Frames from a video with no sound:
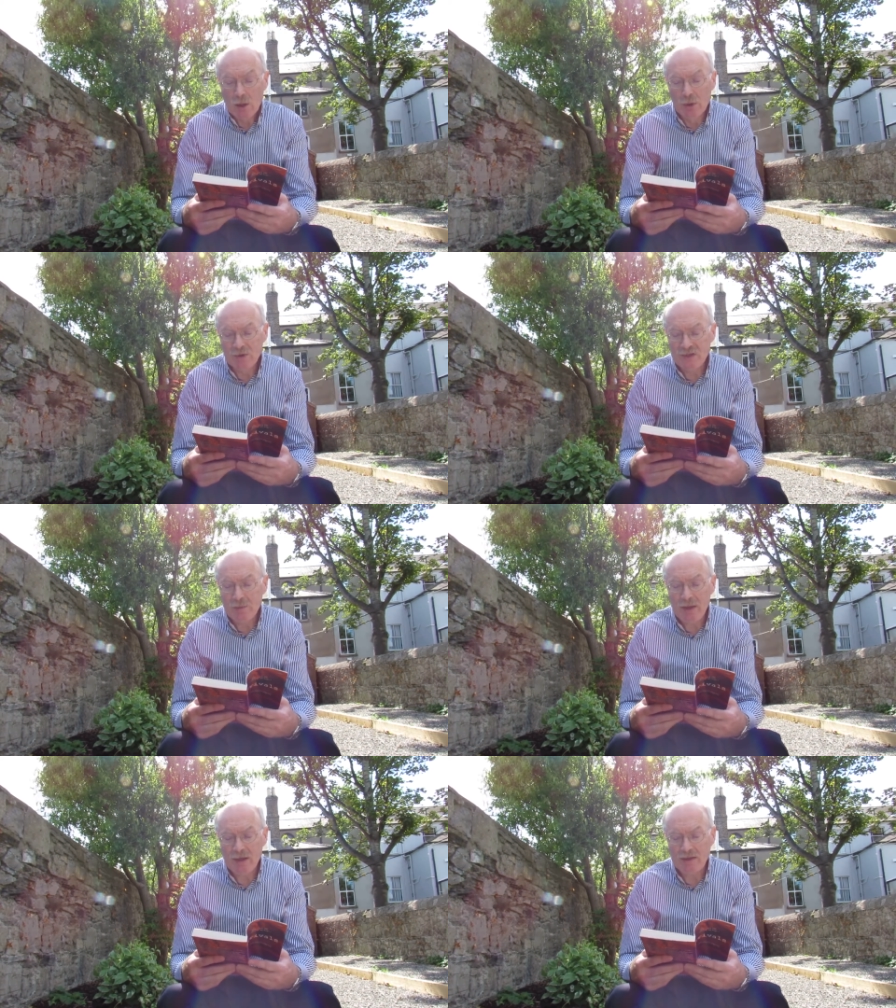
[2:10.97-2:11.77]
Lucy
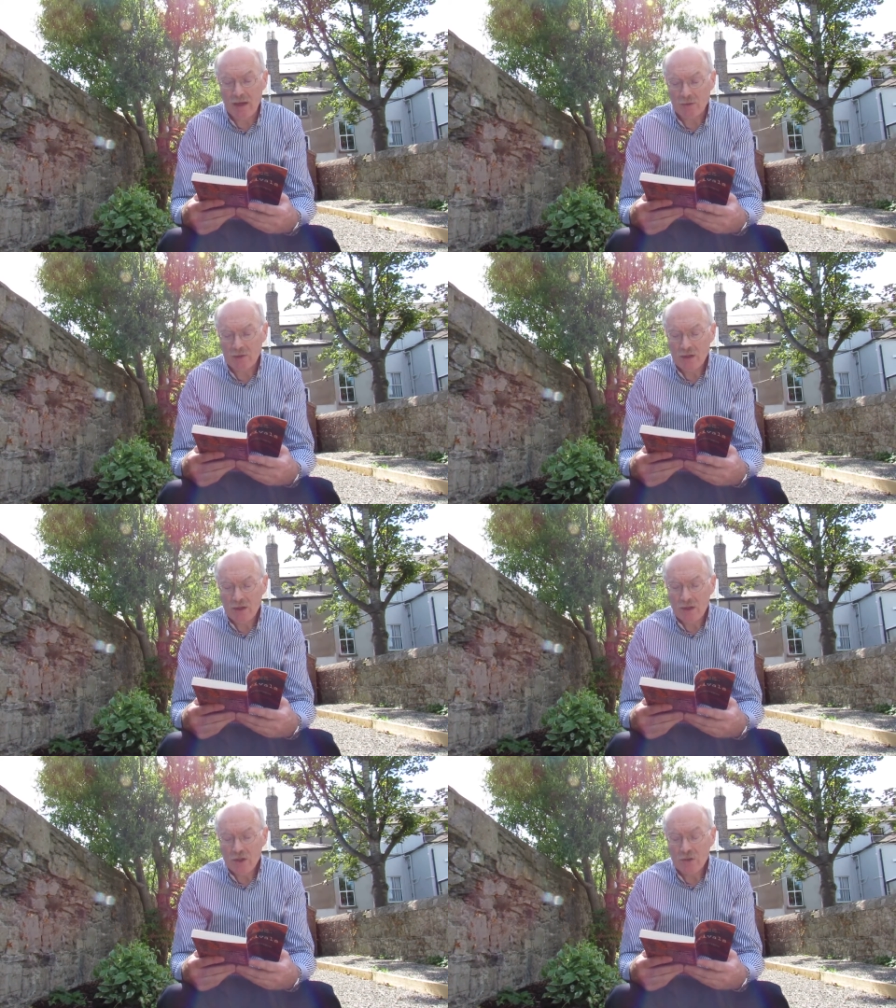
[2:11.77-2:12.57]
peeked out.
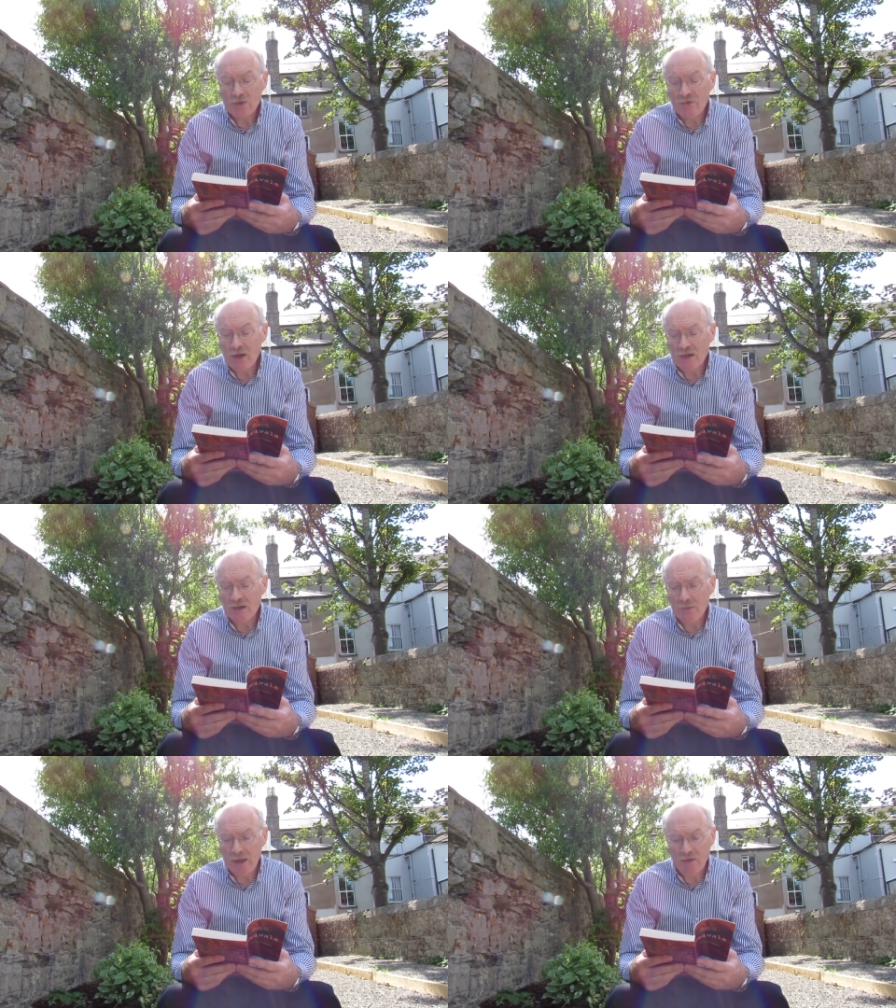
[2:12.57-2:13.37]
She was frightened
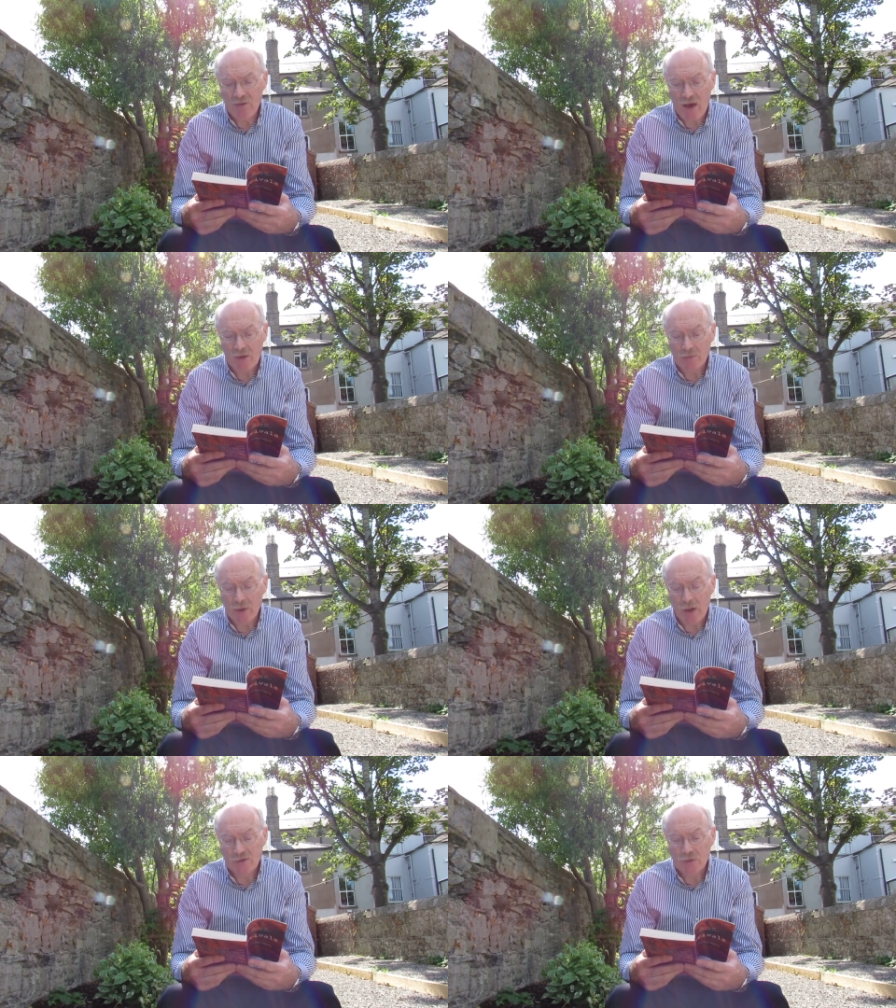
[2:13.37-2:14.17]
of being found,
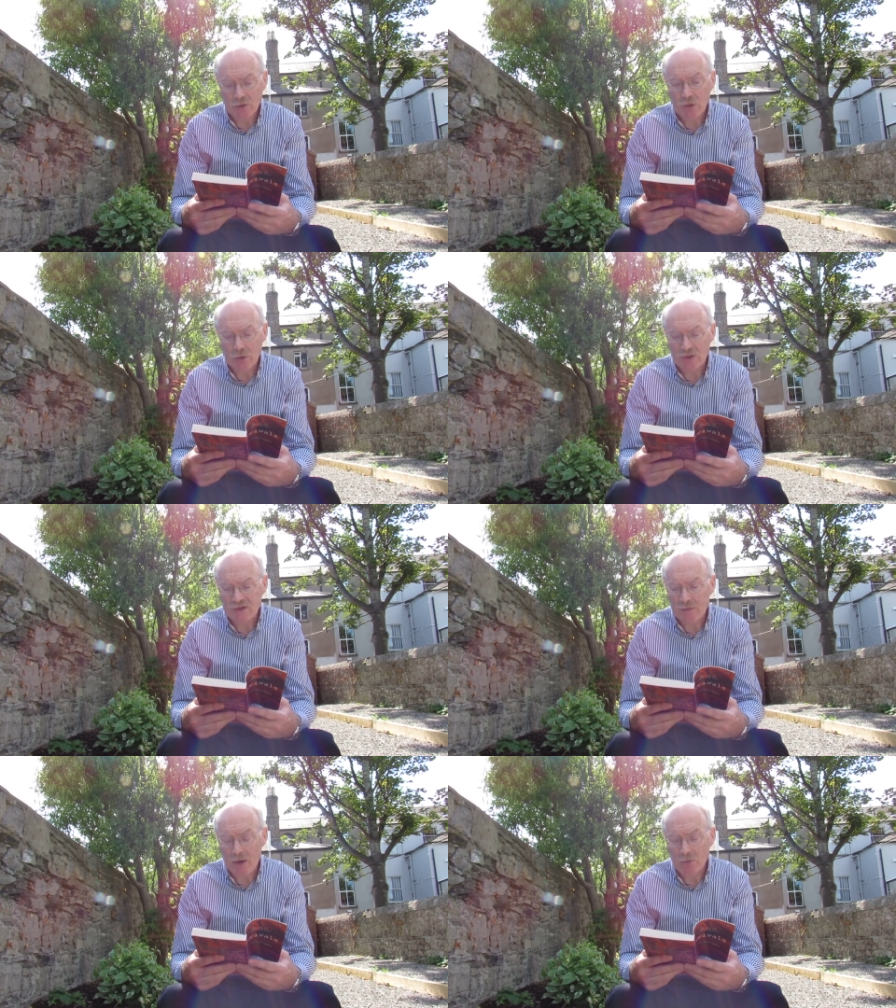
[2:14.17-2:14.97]
but also
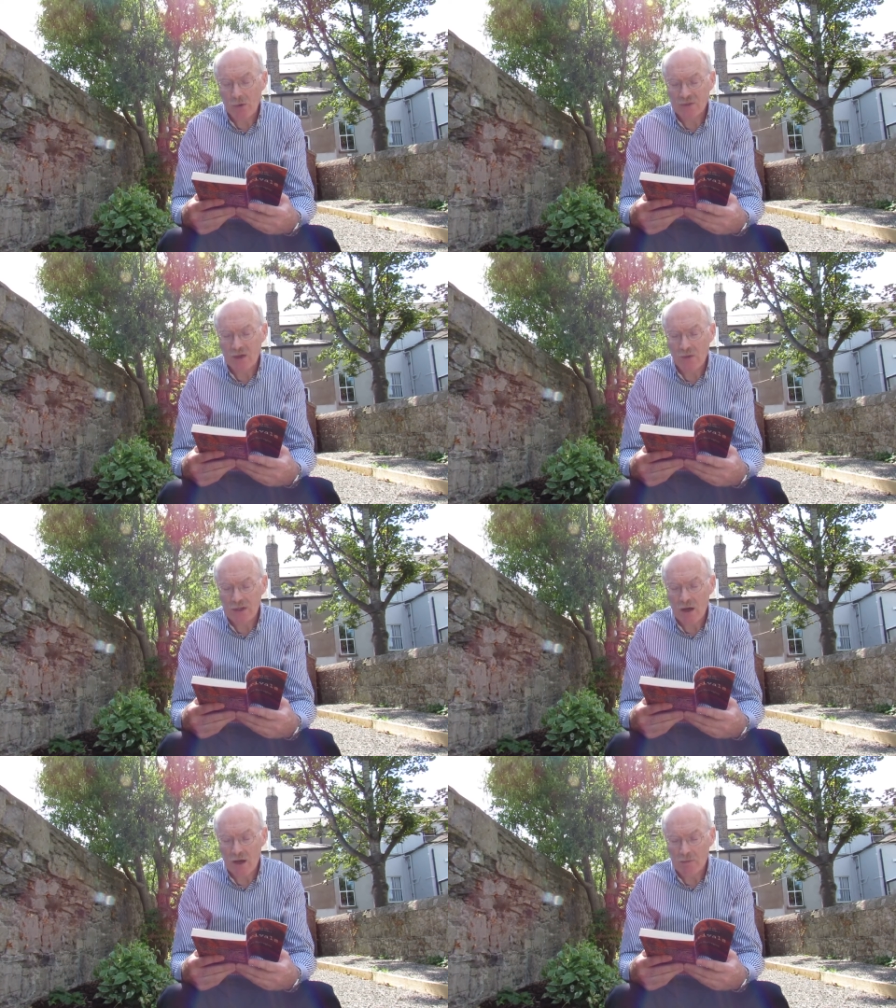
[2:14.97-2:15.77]
curious about what was
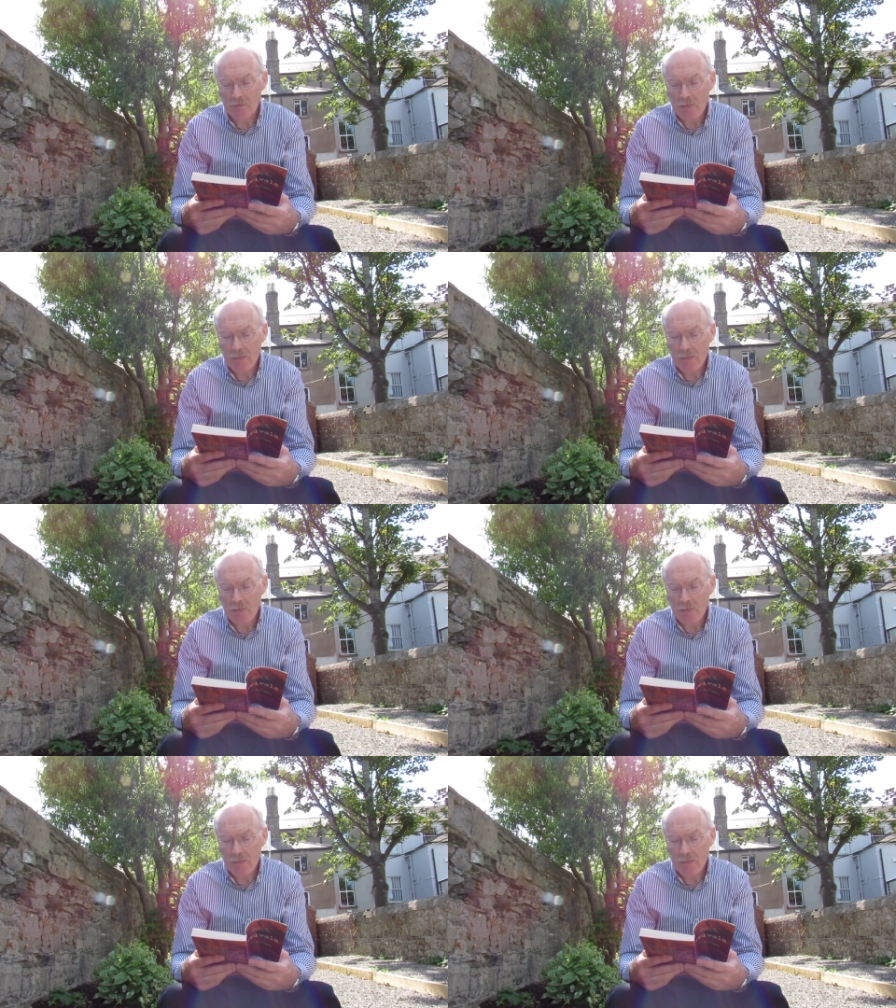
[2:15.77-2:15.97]
going on.